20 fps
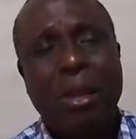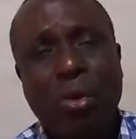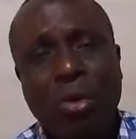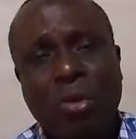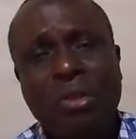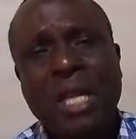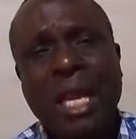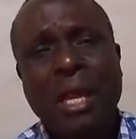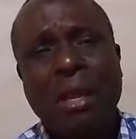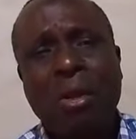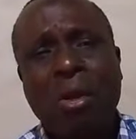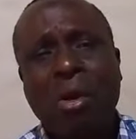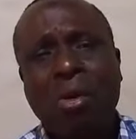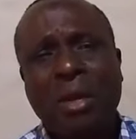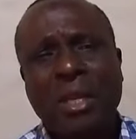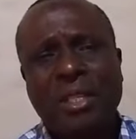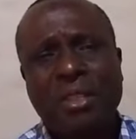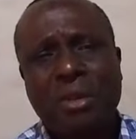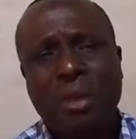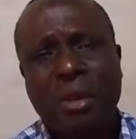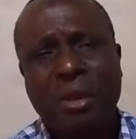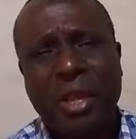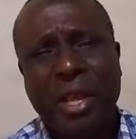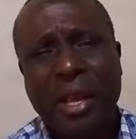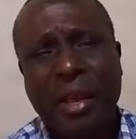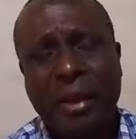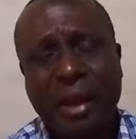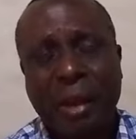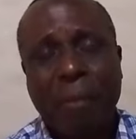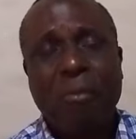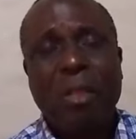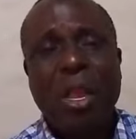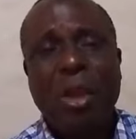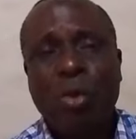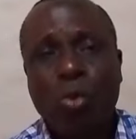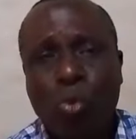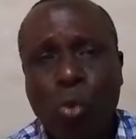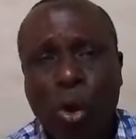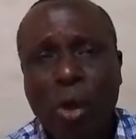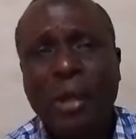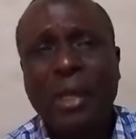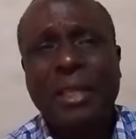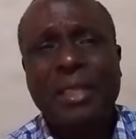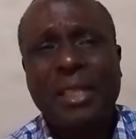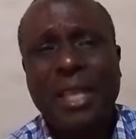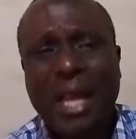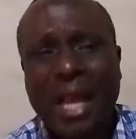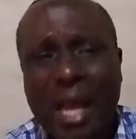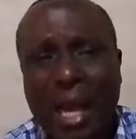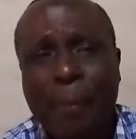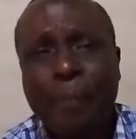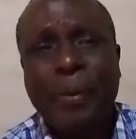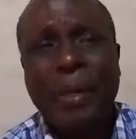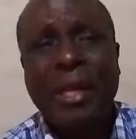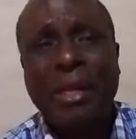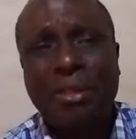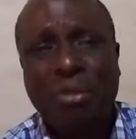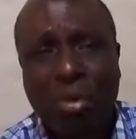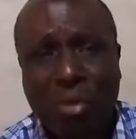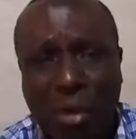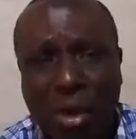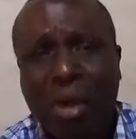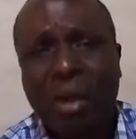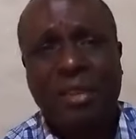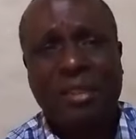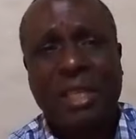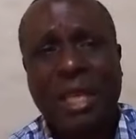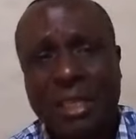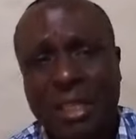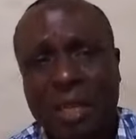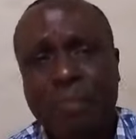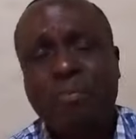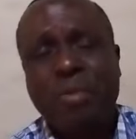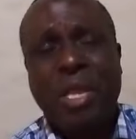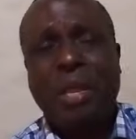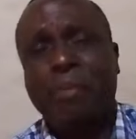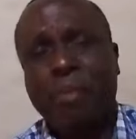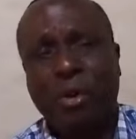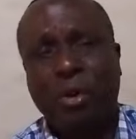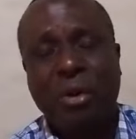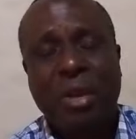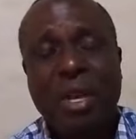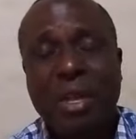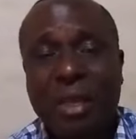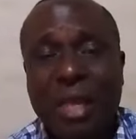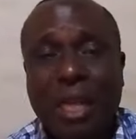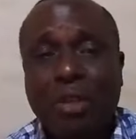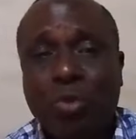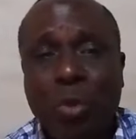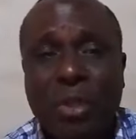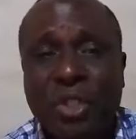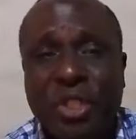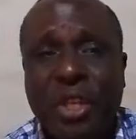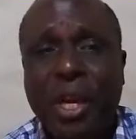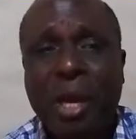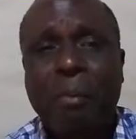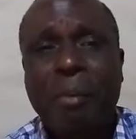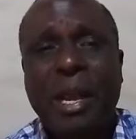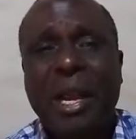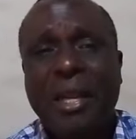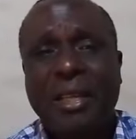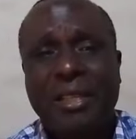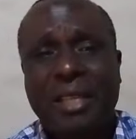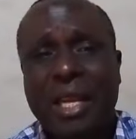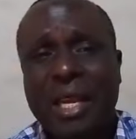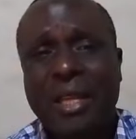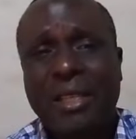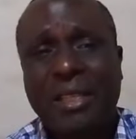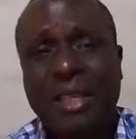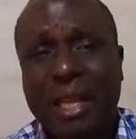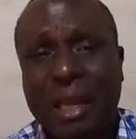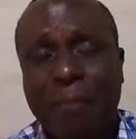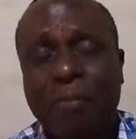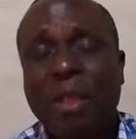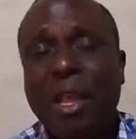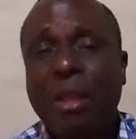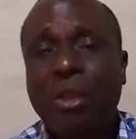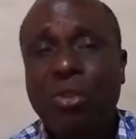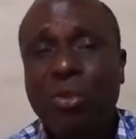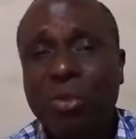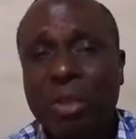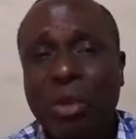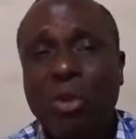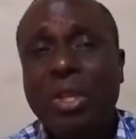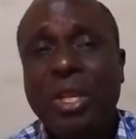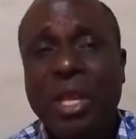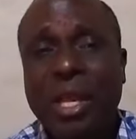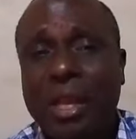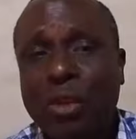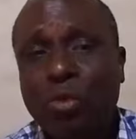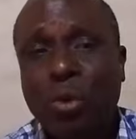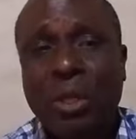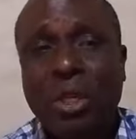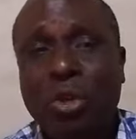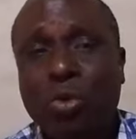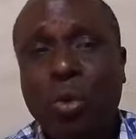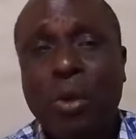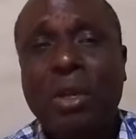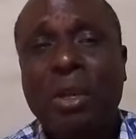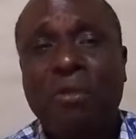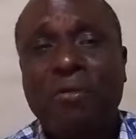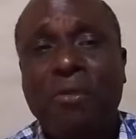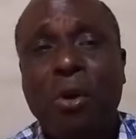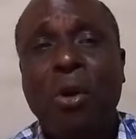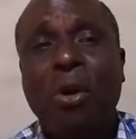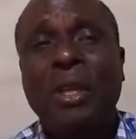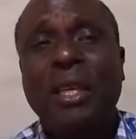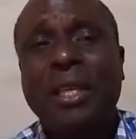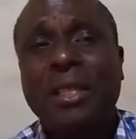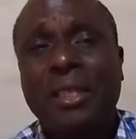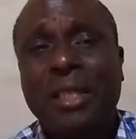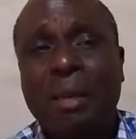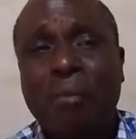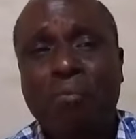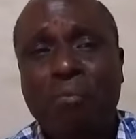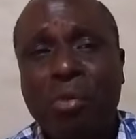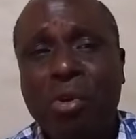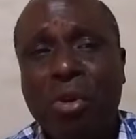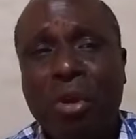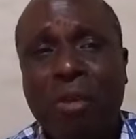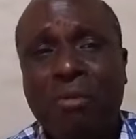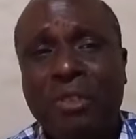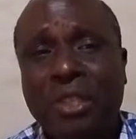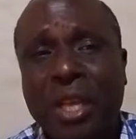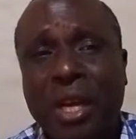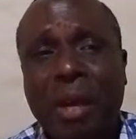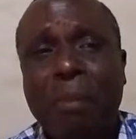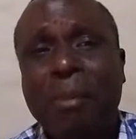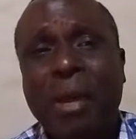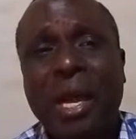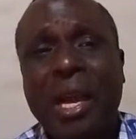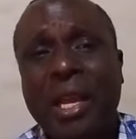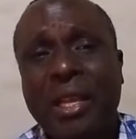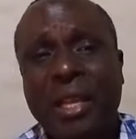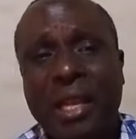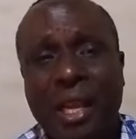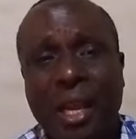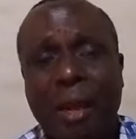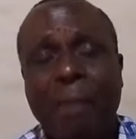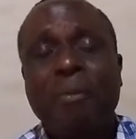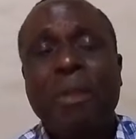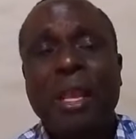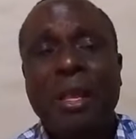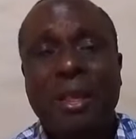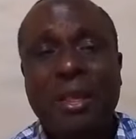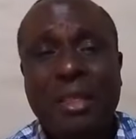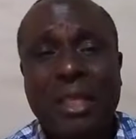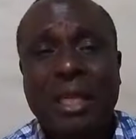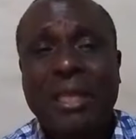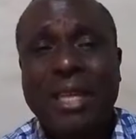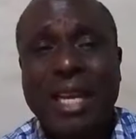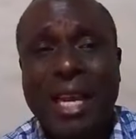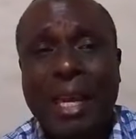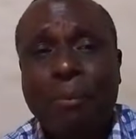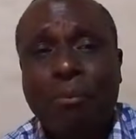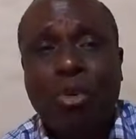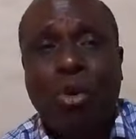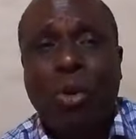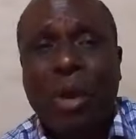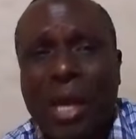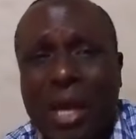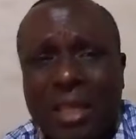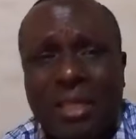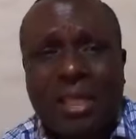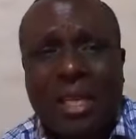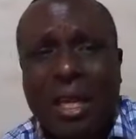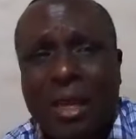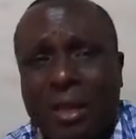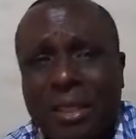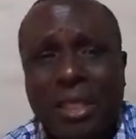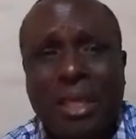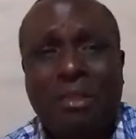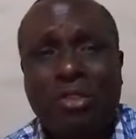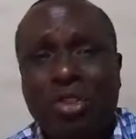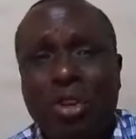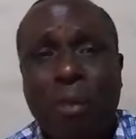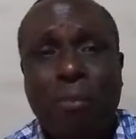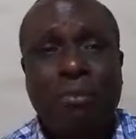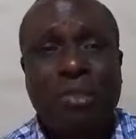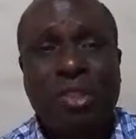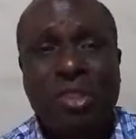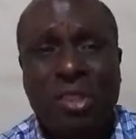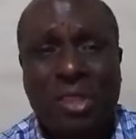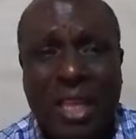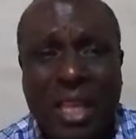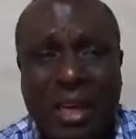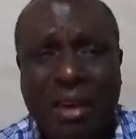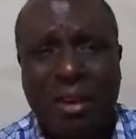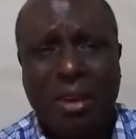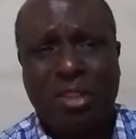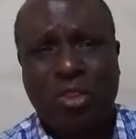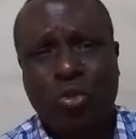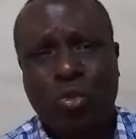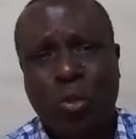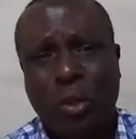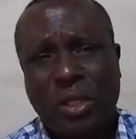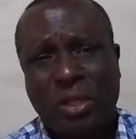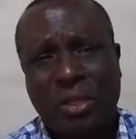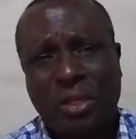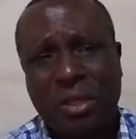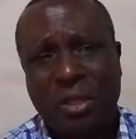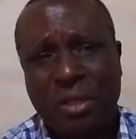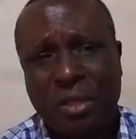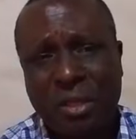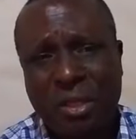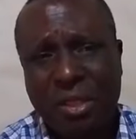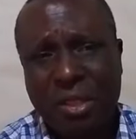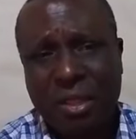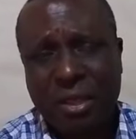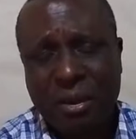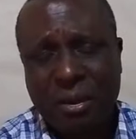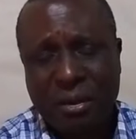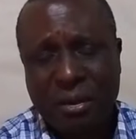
It looks like God is not hearing. What is happening to us as a people? That's what Jeremiah is asking. The year 2024 is a book of Jeremiah year. It's a time to ask ourselves some serious questions.